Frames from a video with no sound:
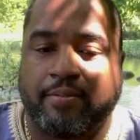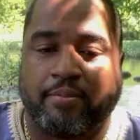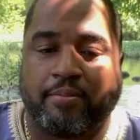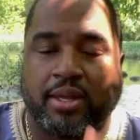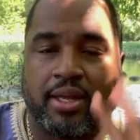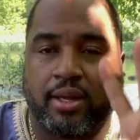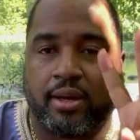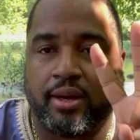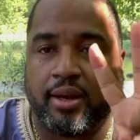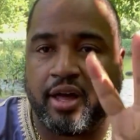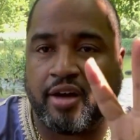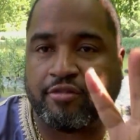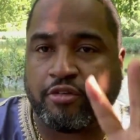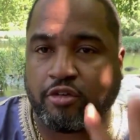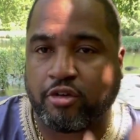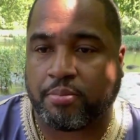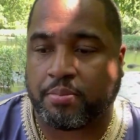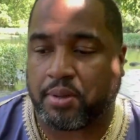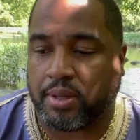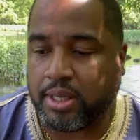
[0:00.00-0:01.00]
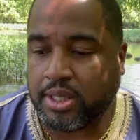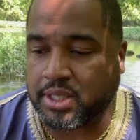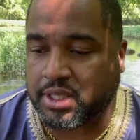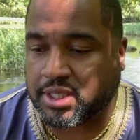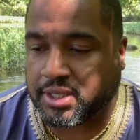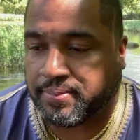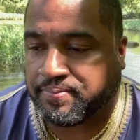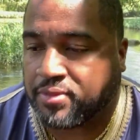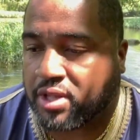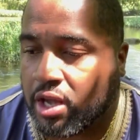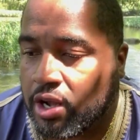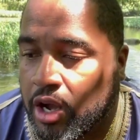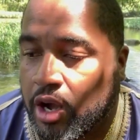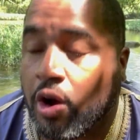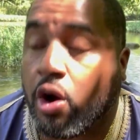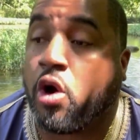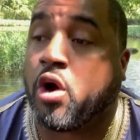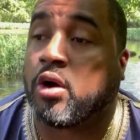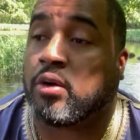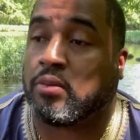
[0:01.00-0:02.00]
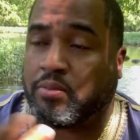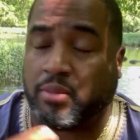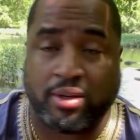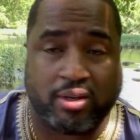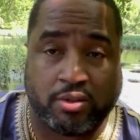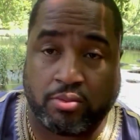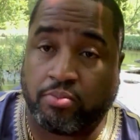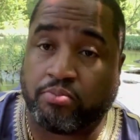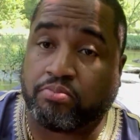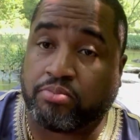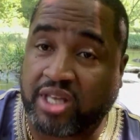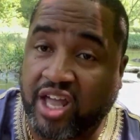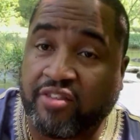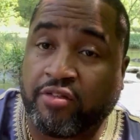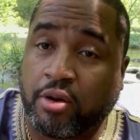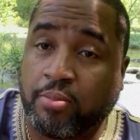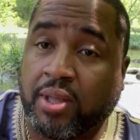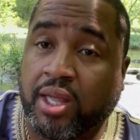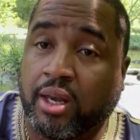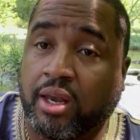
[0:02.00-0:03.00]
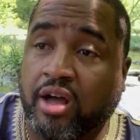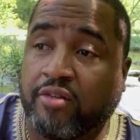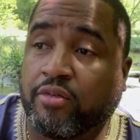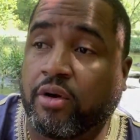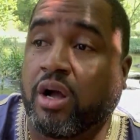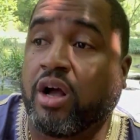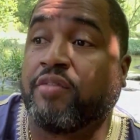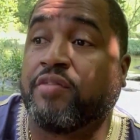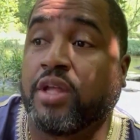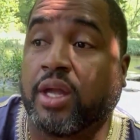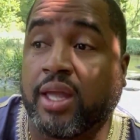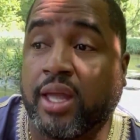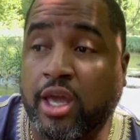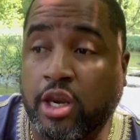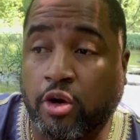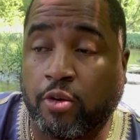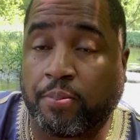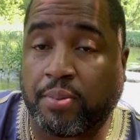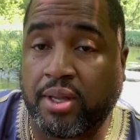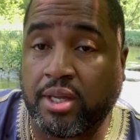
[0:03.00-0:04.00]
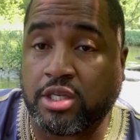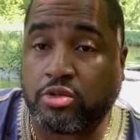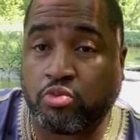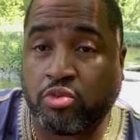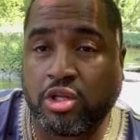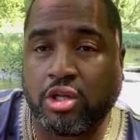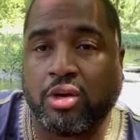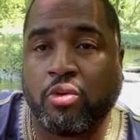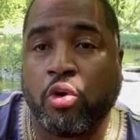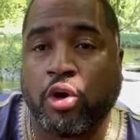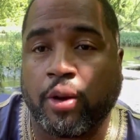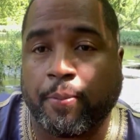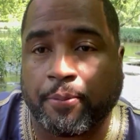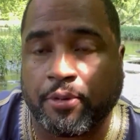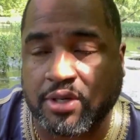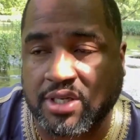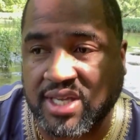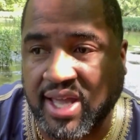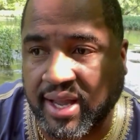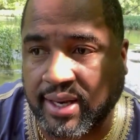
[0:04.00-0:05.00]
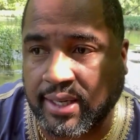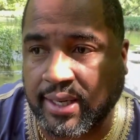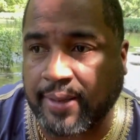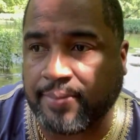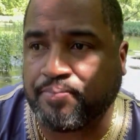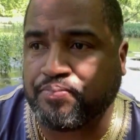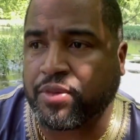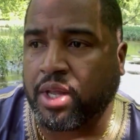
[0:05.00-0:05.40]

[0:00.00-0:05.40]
Be a lover of peace, or definitely be a lover of your inner peace when you're going to protect it.